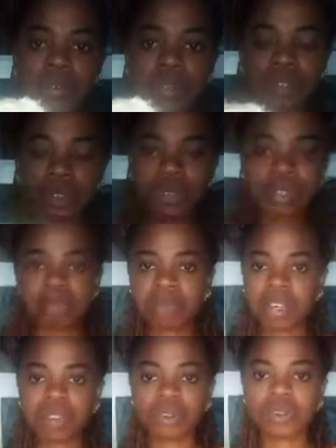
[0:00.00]
the squeezing
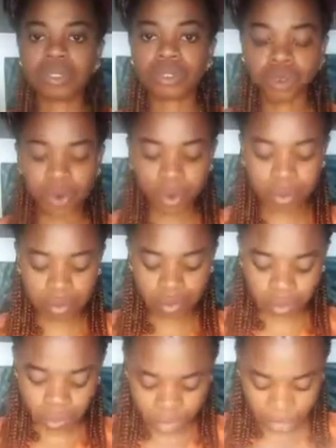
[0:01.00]
method. No
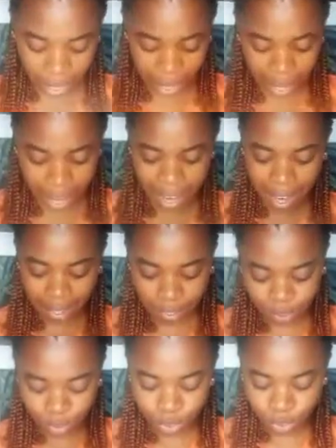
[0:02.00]

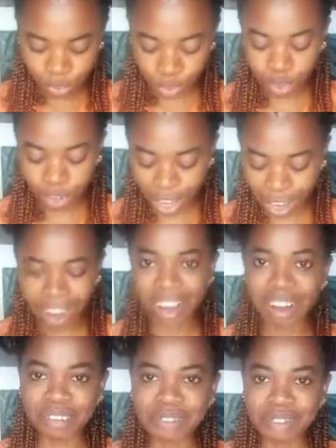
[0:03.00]

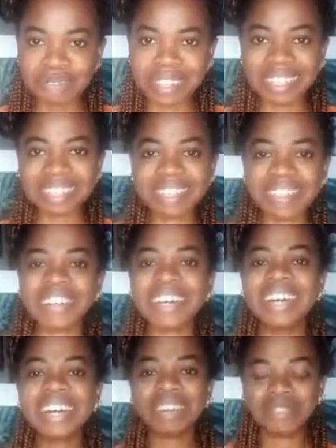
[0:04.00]
gara for me. So
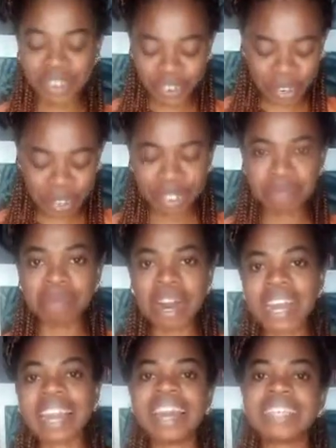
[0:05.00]
if you're going to the
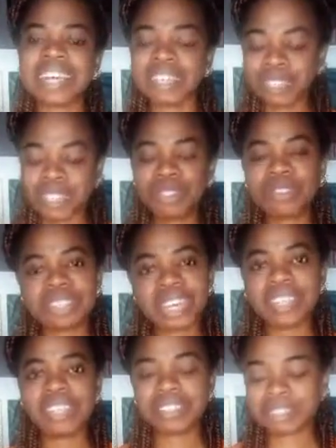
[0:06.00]
market and you need to
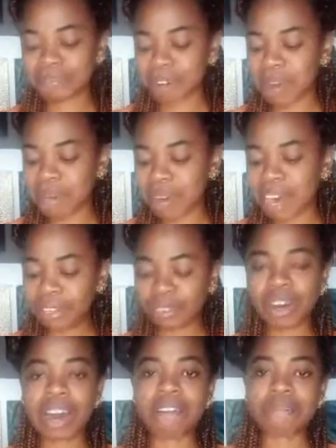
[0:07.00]
get this fiber, you
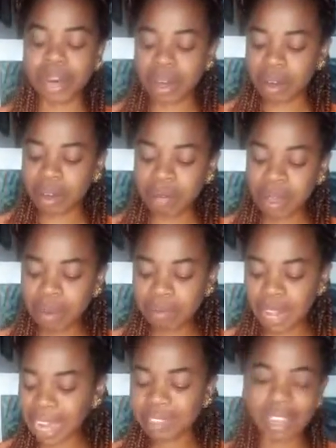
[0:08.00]
don't have
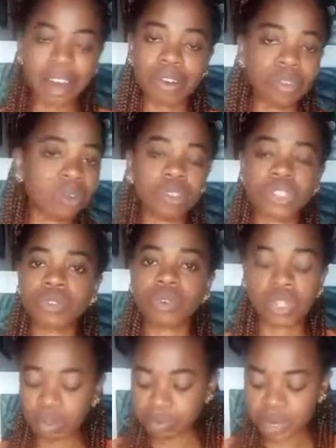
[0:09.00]
lighter, you don't just
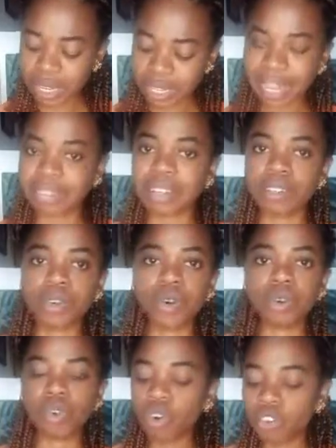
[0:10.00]
want to pick that at all,
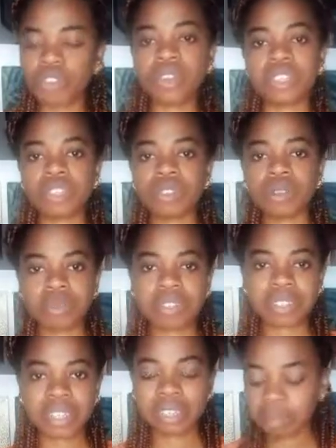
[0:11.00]
go for this
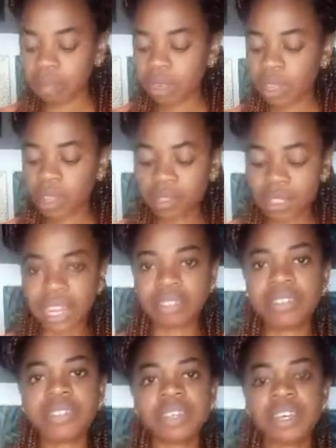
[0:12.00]
squeezing
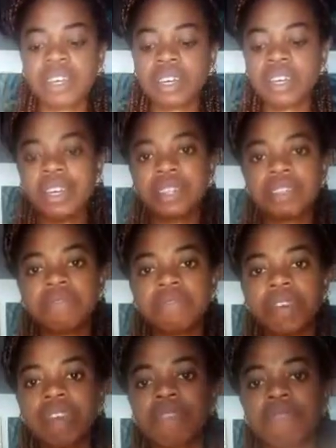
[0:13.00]
test. It is
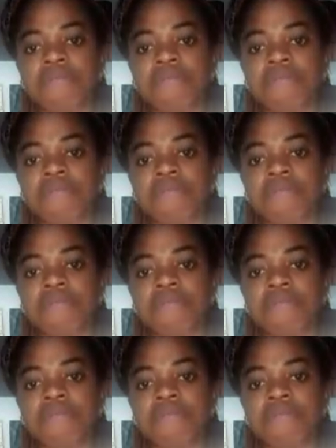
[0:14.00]
very,